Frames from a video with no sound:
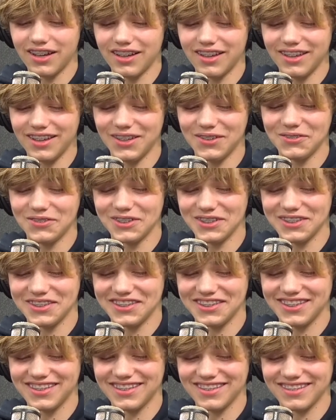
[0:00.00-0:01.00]
It
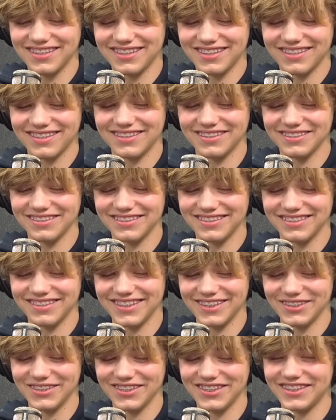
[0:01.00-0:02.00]
was, mm,
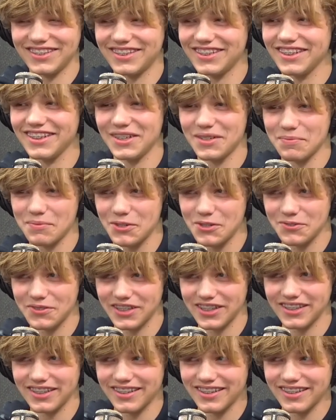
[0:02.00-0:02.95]
it was surely a movie.